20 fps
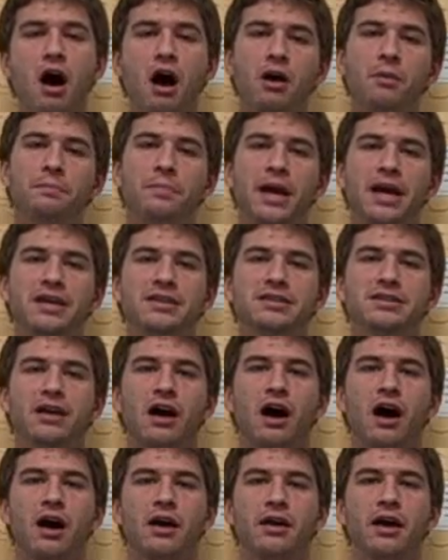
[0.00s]
are based
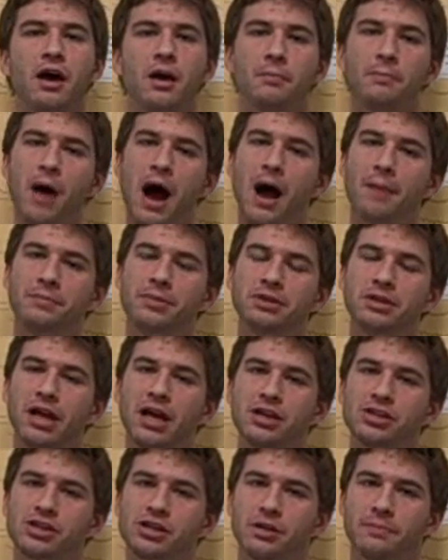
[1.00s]
on
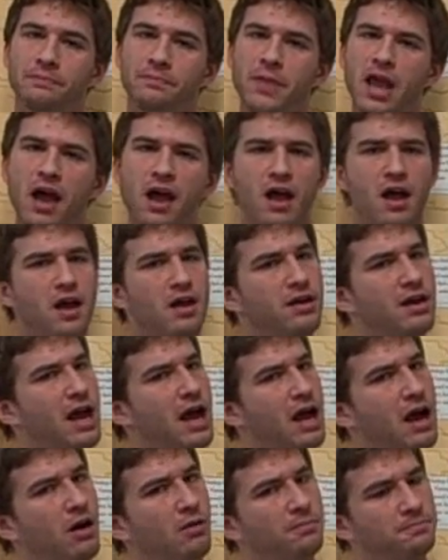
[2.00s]
population.
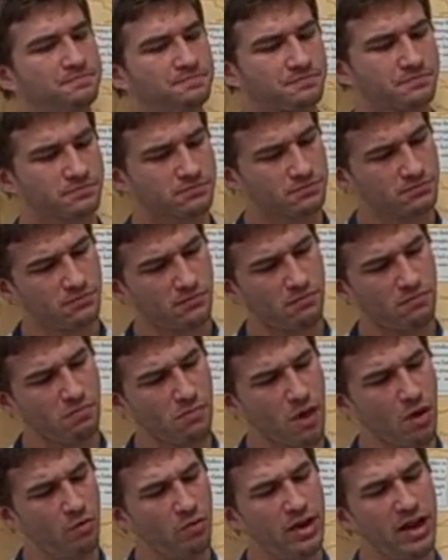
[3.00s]
Now,
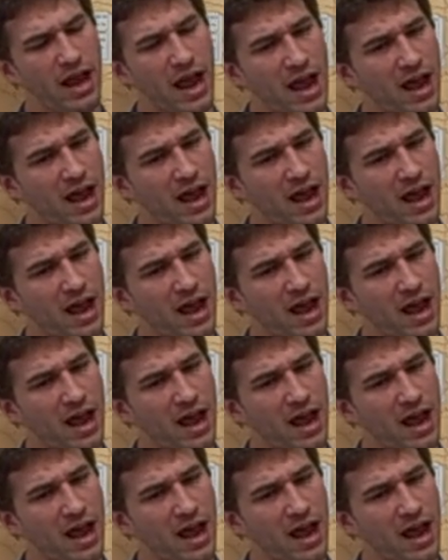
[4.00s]
we